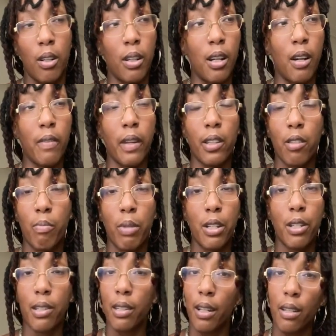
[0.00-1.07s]
And I don't like the
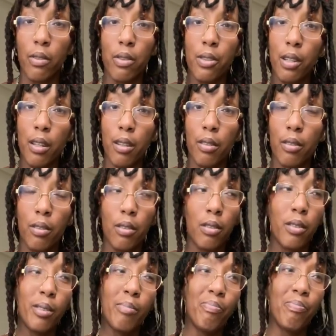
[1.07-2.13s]
beach because I hate the sand,
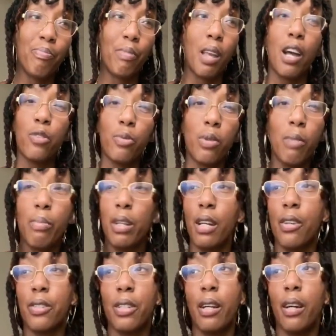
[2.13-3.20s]
you know. I just want to be
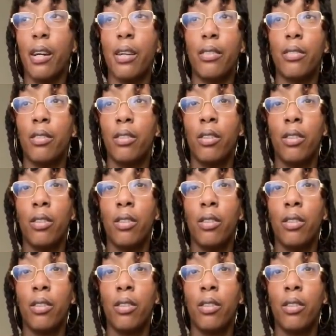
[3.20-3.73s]
outside